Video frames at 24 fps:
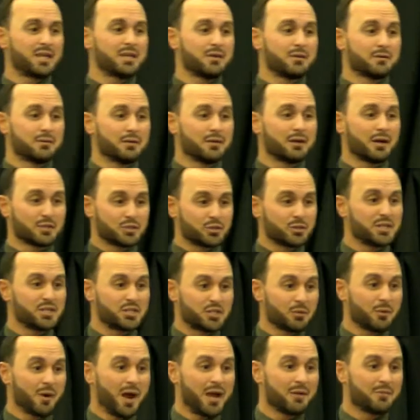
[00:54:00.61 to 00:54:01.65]
you or treat
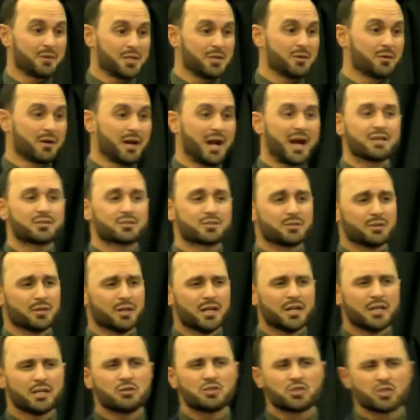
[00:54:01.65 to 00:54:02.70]
you right when you were in high school.
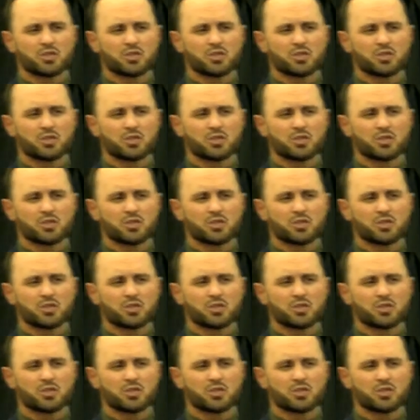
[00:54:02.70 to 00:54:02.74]
You